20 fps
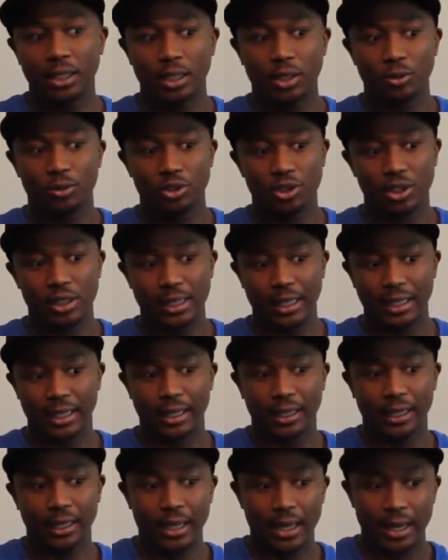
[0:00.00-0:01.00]
It was just like
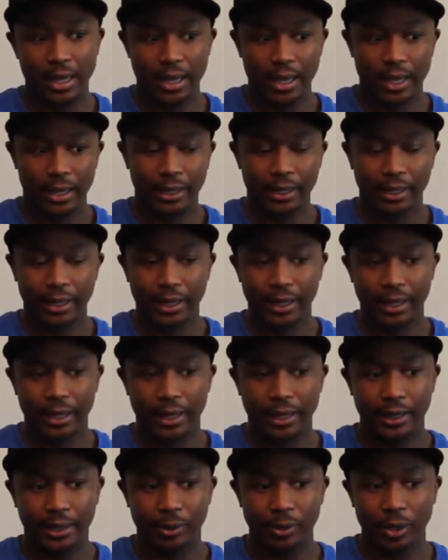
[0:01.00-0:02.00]
a
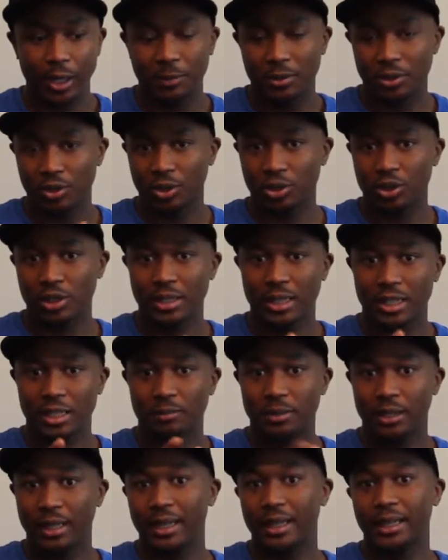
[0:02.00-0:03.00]
little episode just
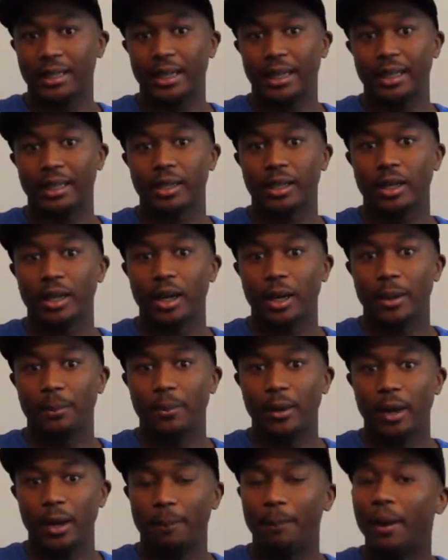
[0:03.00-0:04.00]
explaining like a
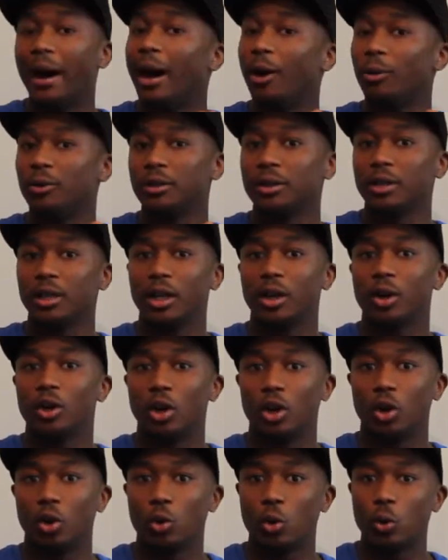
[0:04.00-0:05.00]
Pound,
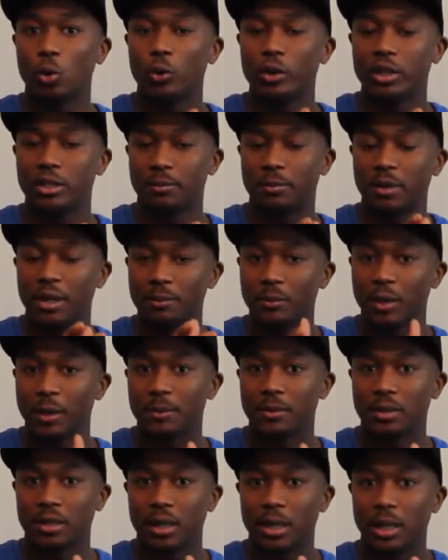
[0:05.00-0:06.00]
who is Big
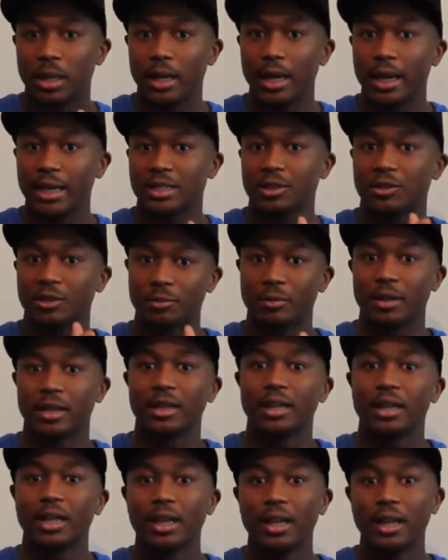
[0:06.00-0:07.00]
Mom's
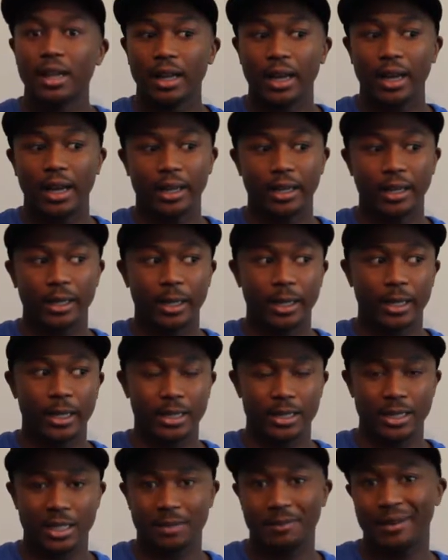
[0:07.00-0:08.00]
ex-husband, and
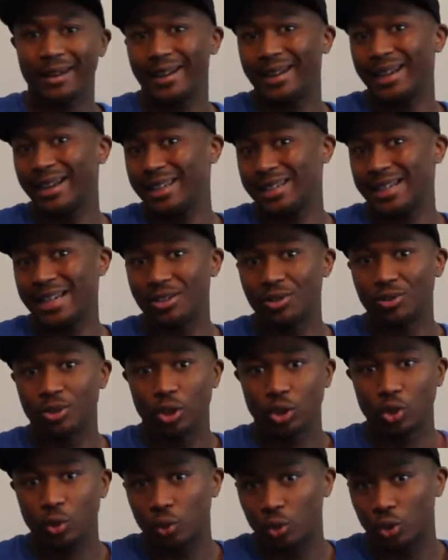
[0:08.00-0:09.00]
he's explaining that he's actually
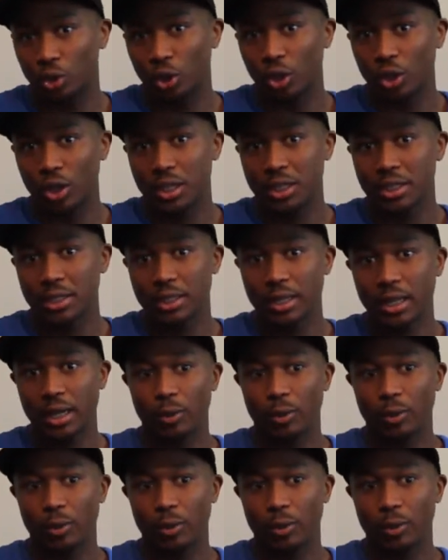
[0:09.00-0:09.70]
got two daughters.